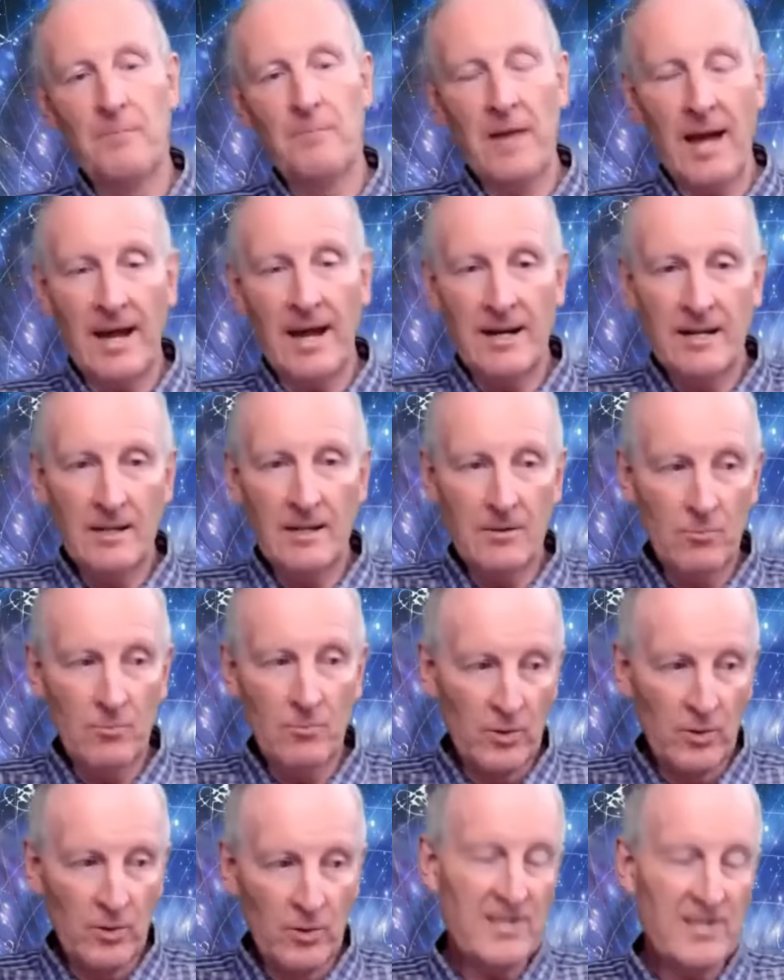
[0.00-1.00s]
and
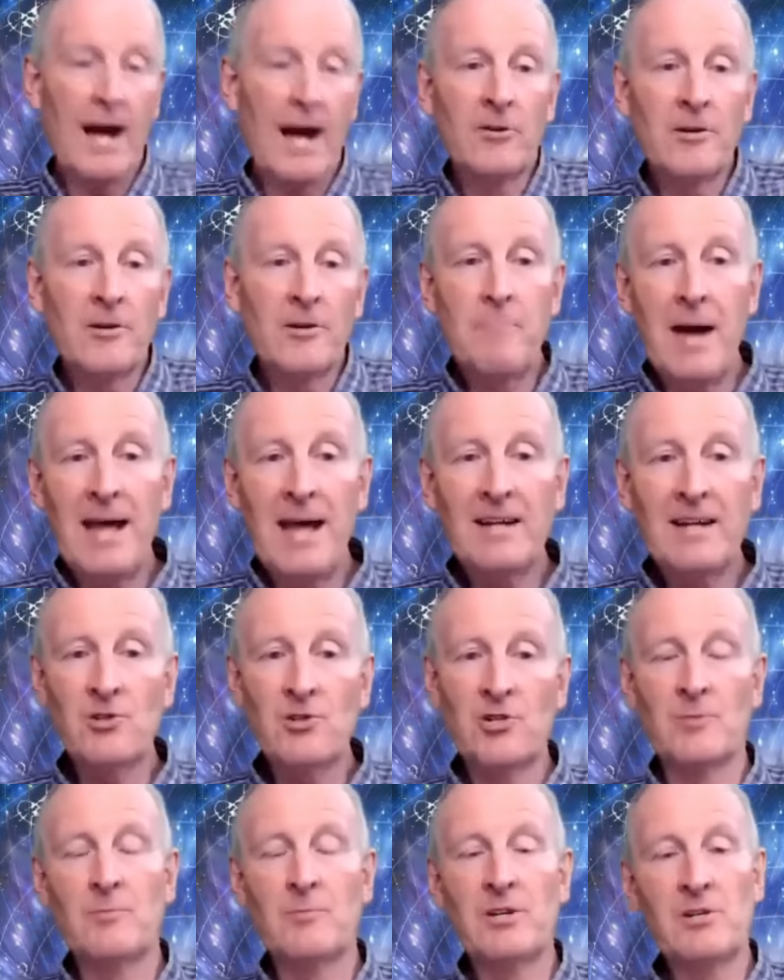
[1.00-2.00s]
we sat on a
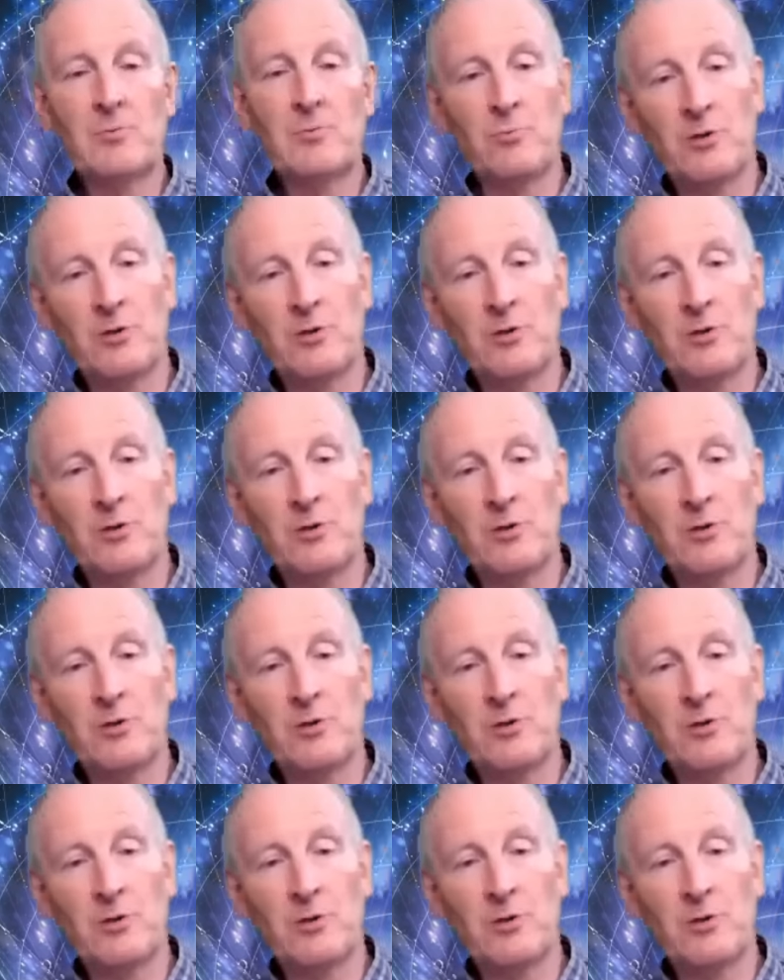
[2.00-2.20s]
bench and we